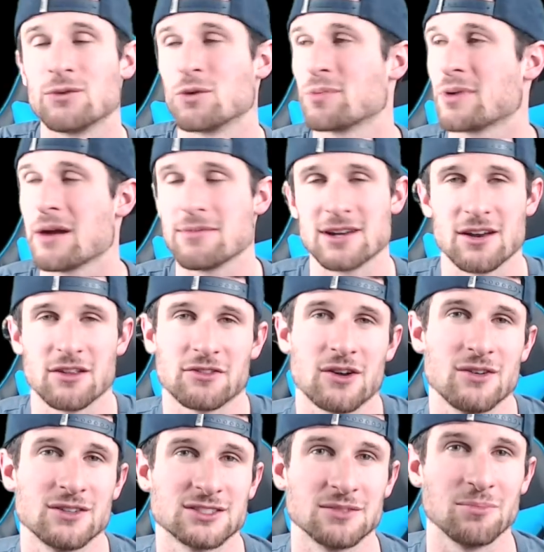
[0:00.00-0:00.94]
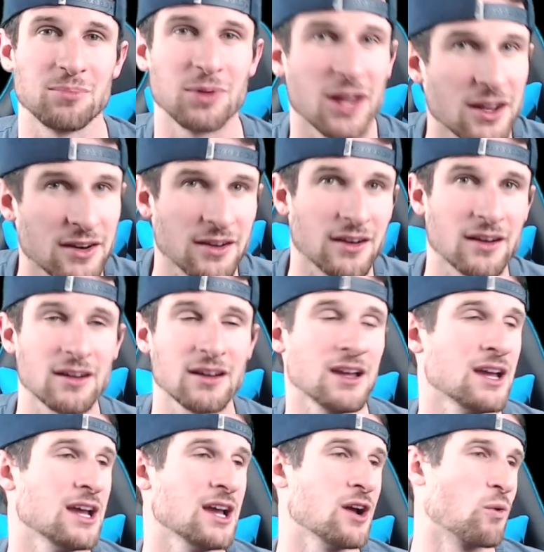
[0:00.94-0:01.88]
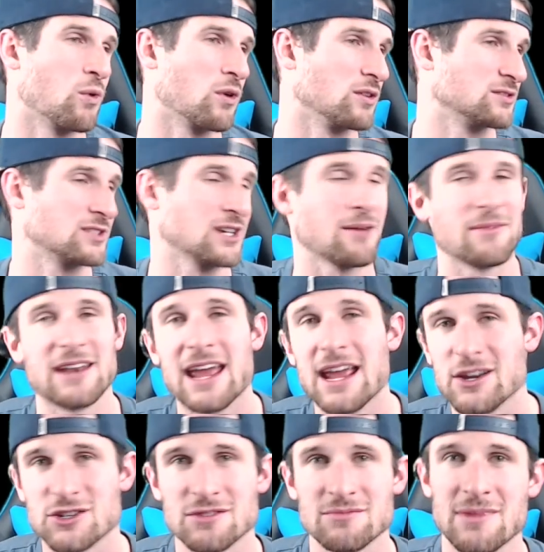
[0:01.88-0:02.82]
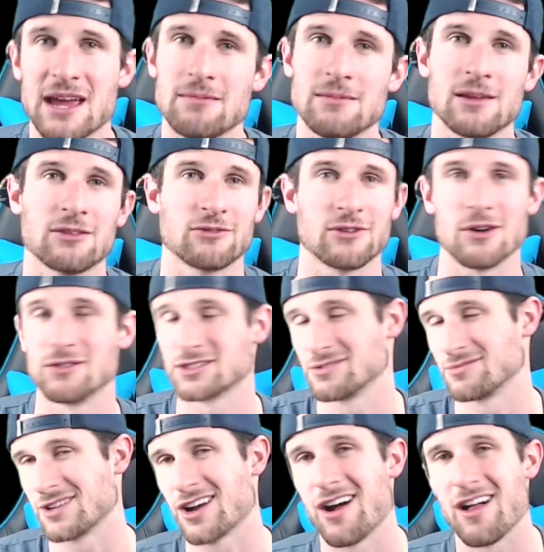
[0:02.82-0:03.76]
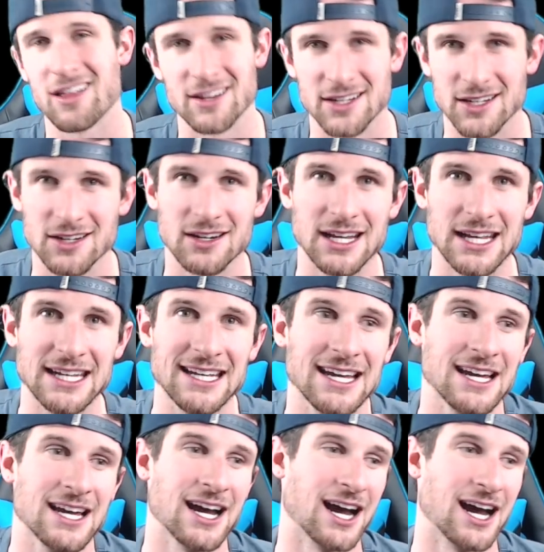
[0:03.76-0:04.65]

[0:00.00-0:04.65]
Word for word: We're probably going to throw in some Plunder, World Domination, maybe throw in some Call of Duty,